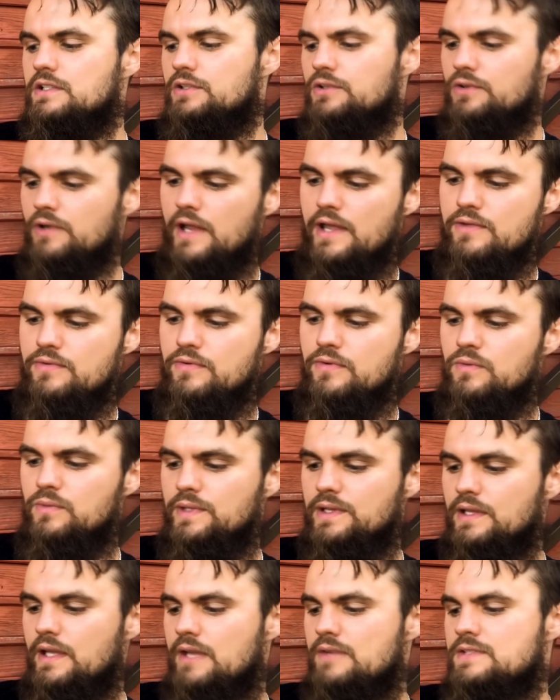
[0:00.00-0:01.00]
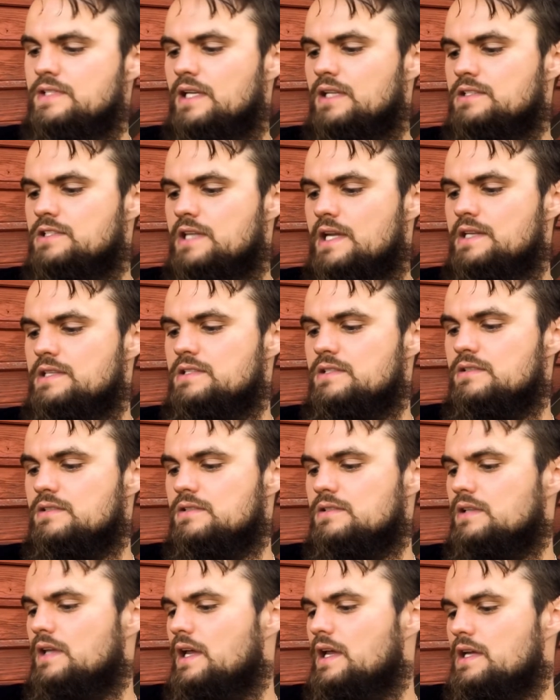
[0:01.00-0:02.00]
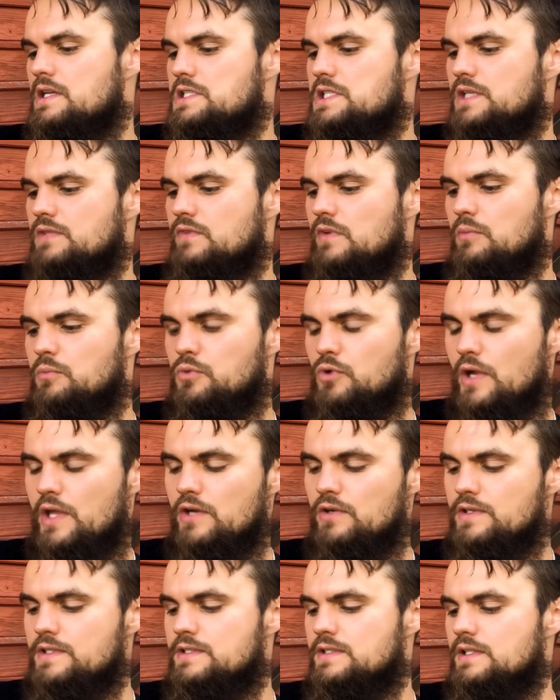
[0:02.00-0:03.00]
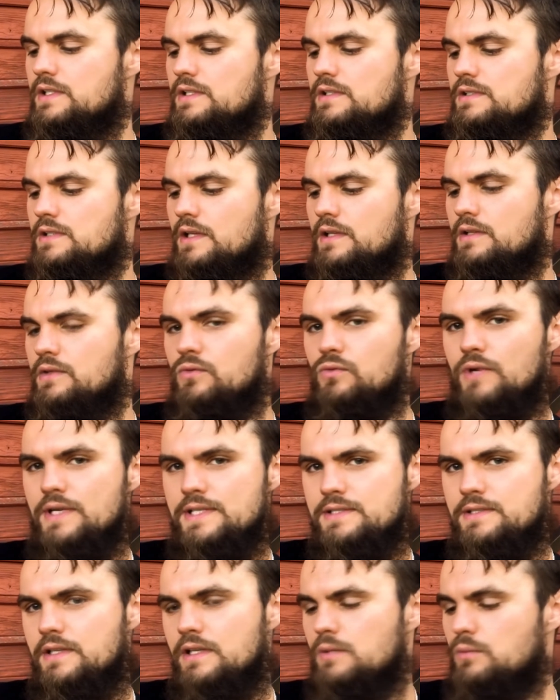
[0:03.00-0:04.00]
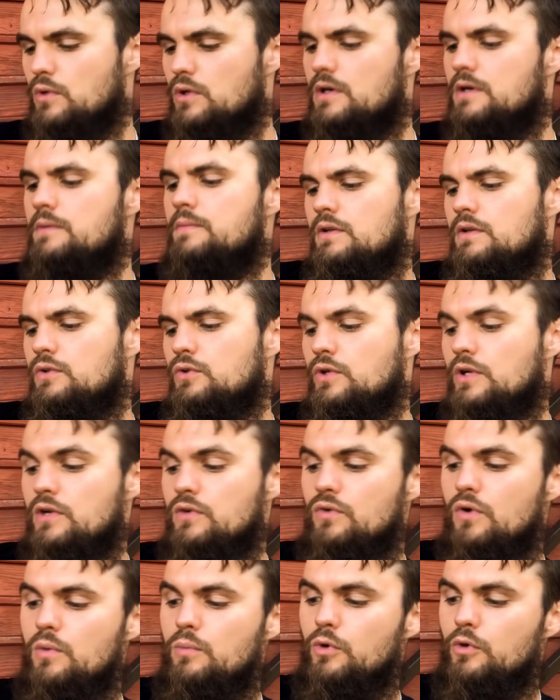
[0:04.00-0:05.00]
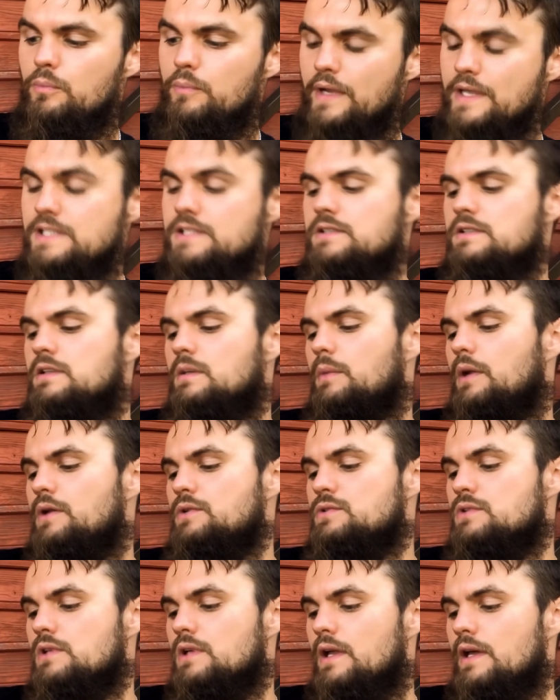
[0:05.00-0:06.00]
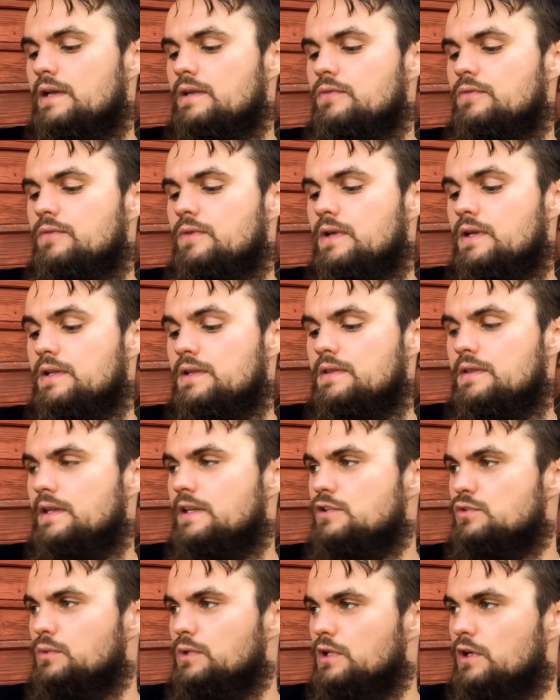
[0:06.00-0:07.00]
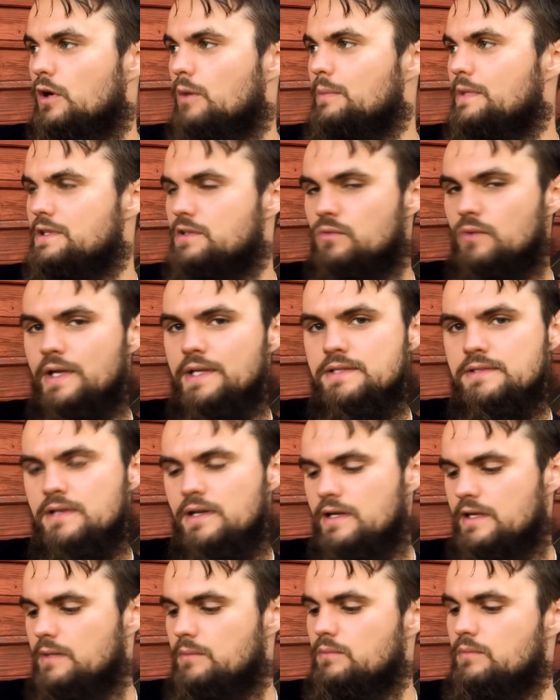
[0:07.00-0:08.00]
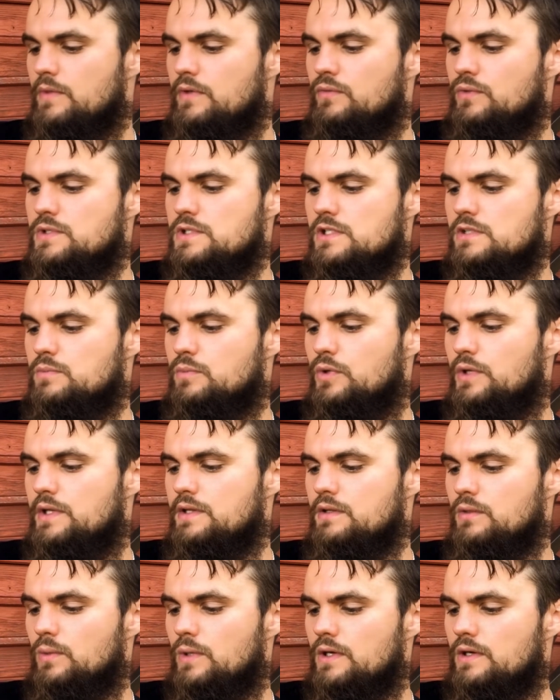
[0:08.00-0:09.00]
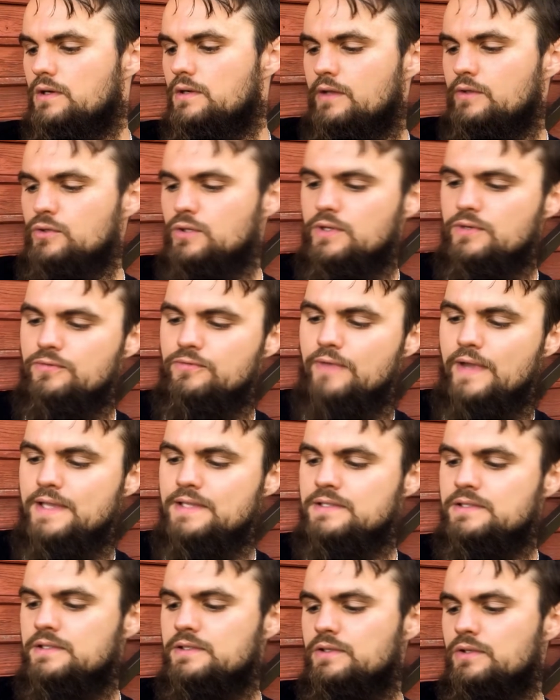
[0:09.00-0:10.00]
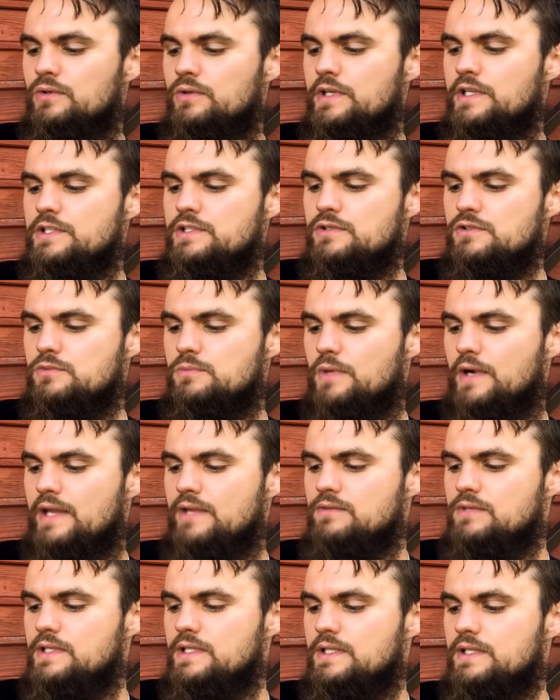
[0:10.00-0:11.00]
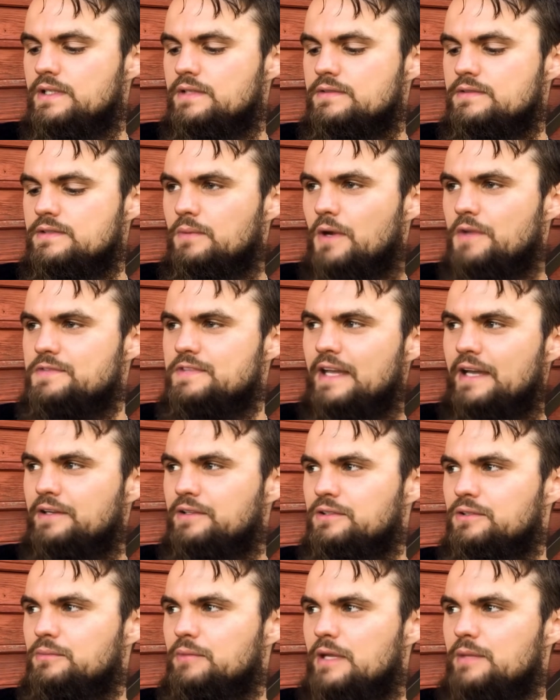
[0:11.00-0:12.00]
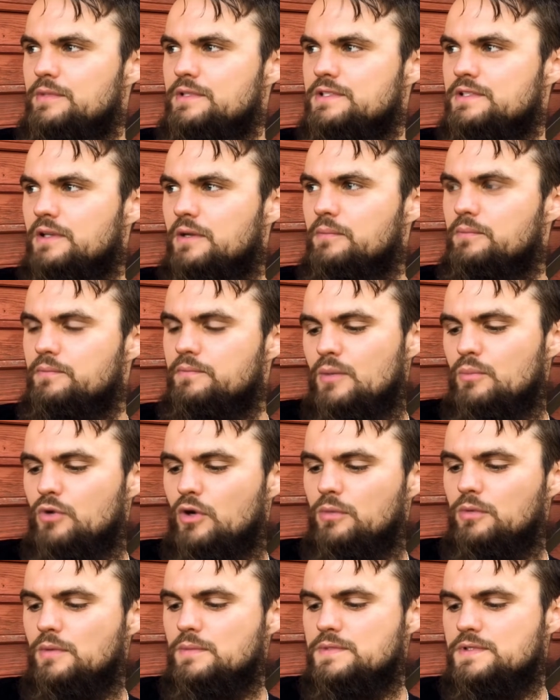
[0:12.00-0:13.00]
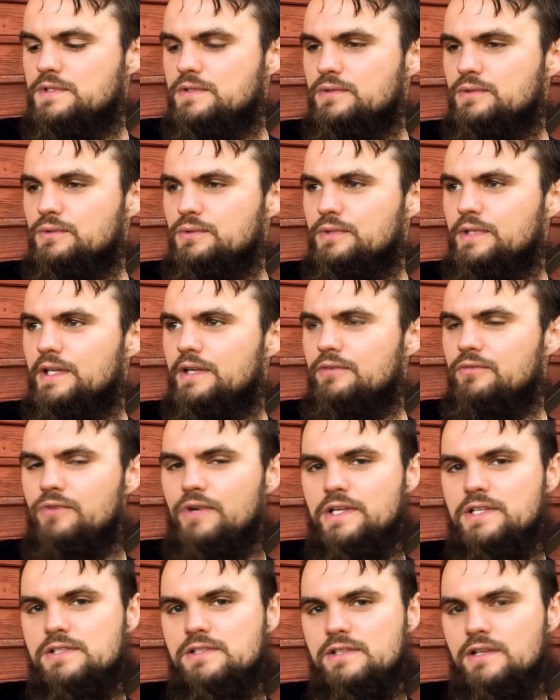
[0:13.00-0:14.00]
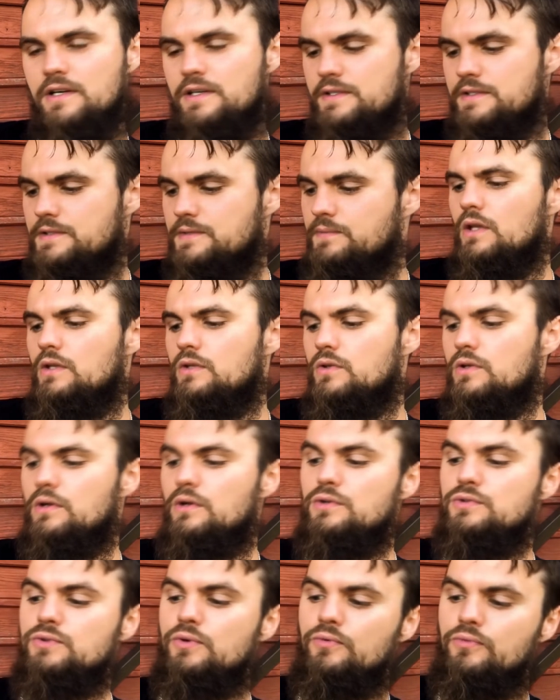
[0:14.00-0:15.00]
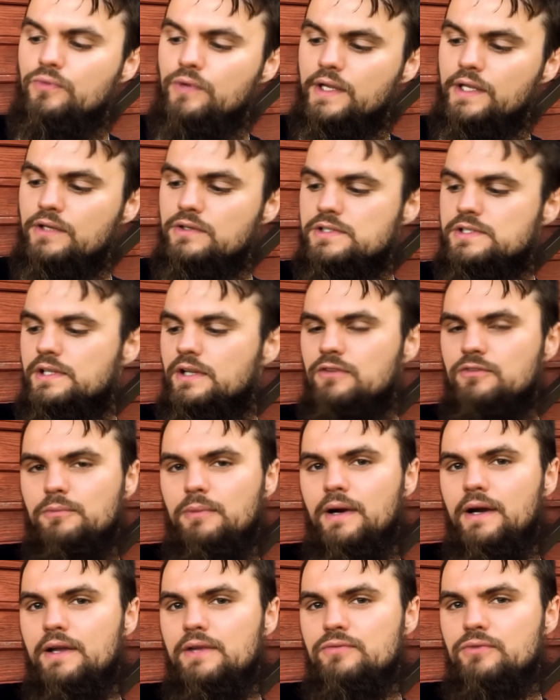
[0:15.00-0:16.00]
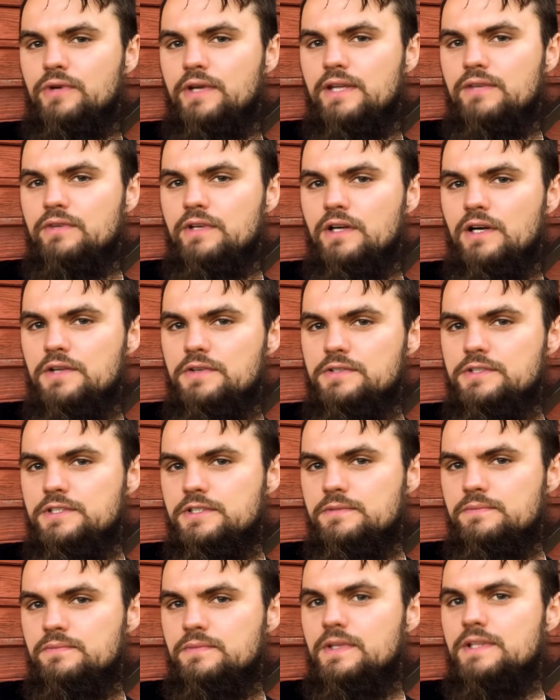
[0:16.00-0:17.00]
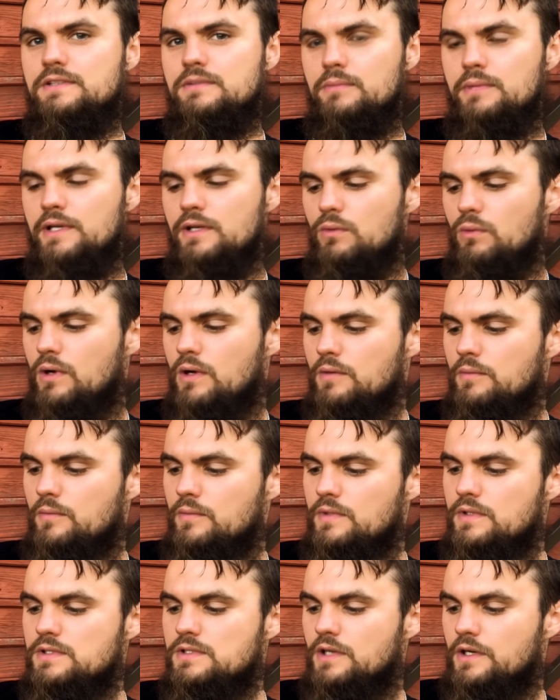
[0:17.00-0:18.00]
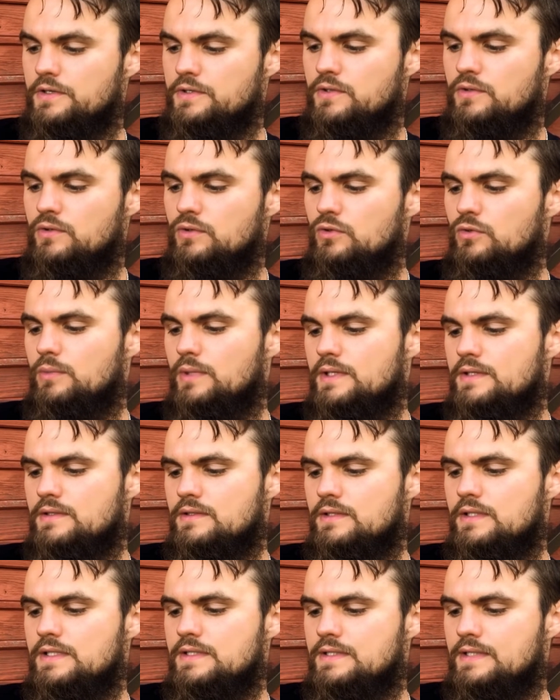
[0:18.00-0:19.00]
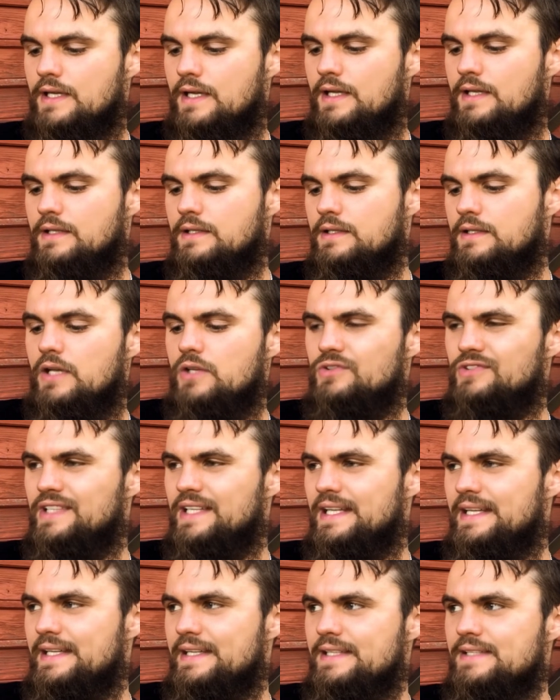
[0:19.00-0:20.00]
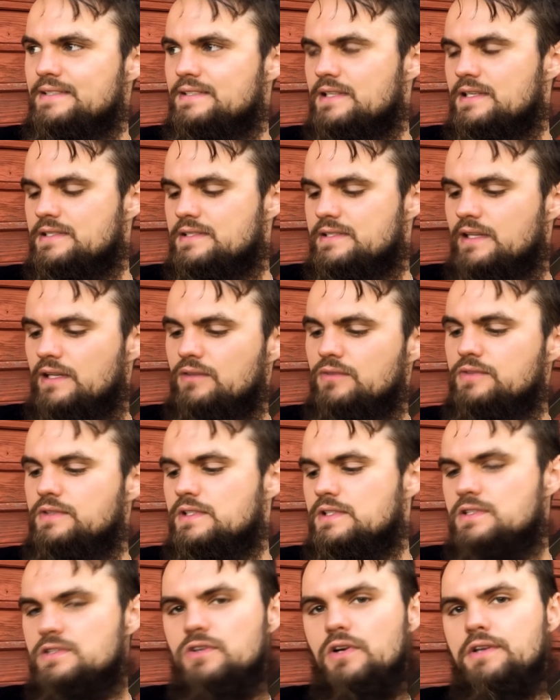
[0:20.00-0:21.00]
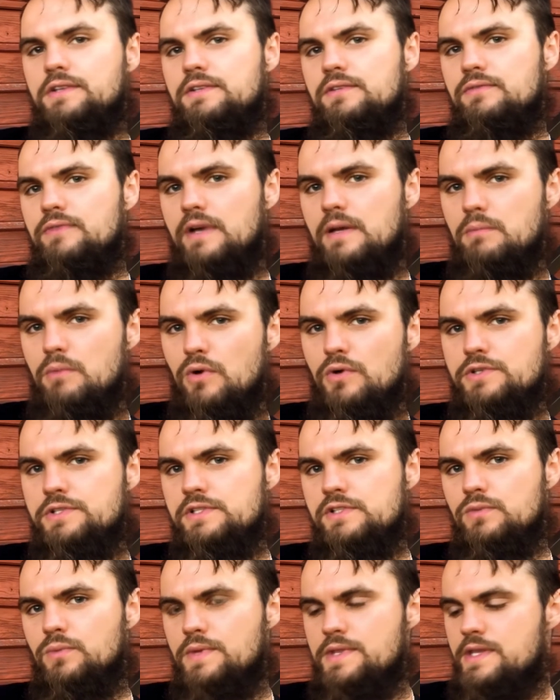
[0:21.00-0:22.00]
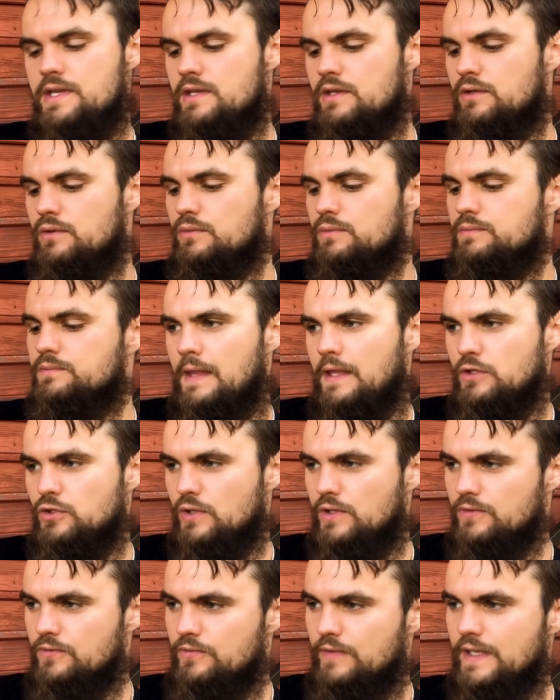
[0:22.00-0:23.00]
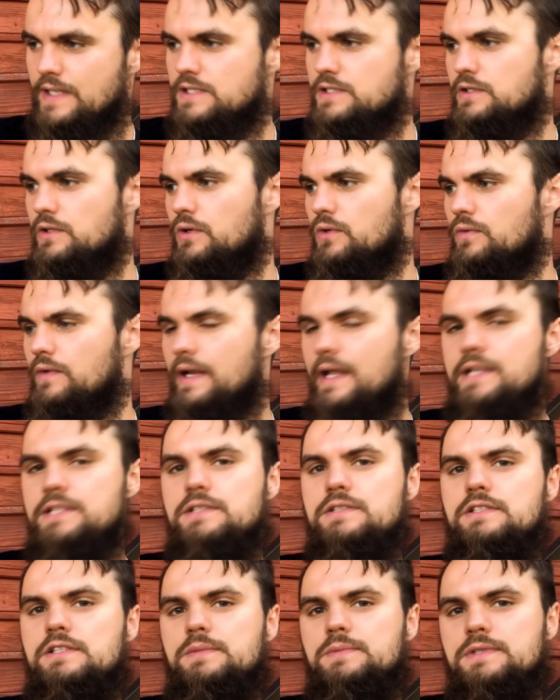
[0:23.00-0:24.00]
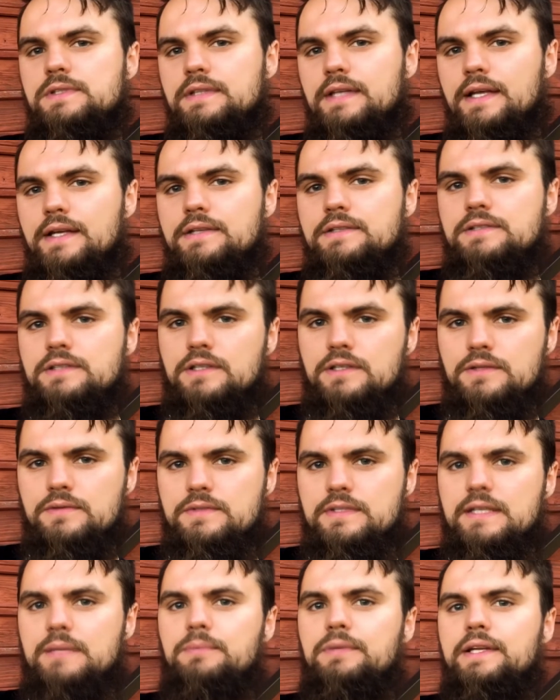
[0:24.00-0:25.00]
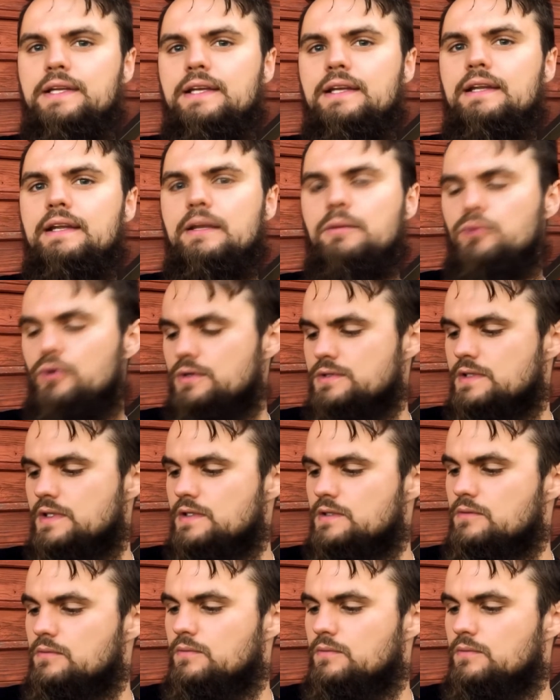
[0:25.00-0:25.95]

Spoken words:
your life with lifestyle changes, shifting priorities and resting more. You can grow more patient about your life. Things will come at the right time if you just put in the work. You can face your issues bravely and untangle maybe some problems to get a fresh start. You can also free yourself by forgiving others. That's a big one. It's hard to do, but it can release self-destructive emotions within you. You can fix your relationships, and that is a deeply healing process.